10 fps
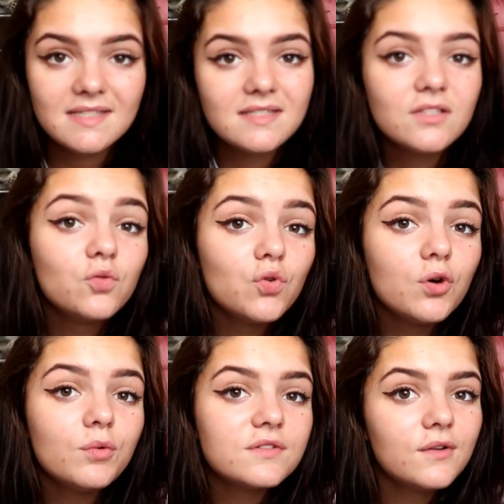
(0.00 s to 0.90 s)
It's still
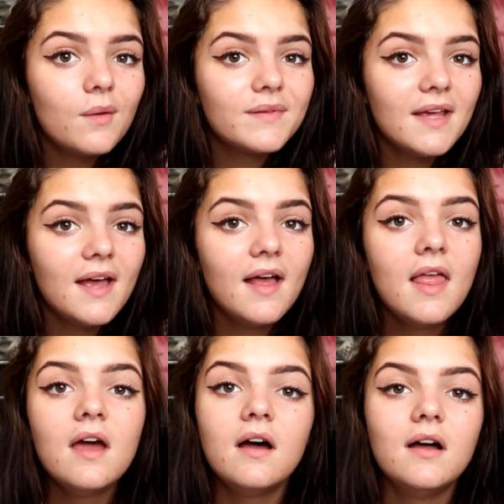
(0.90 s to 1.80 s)
normal to feel upset,
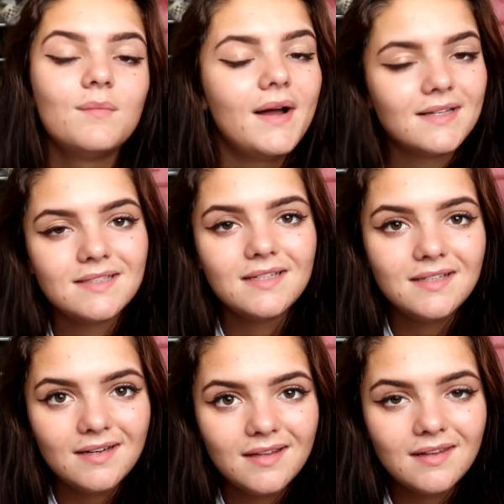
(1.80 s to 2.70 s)
but I accidentally
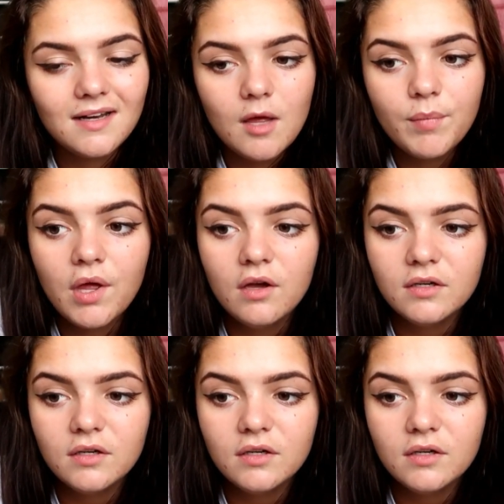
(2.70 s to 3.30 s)
deleted the clip.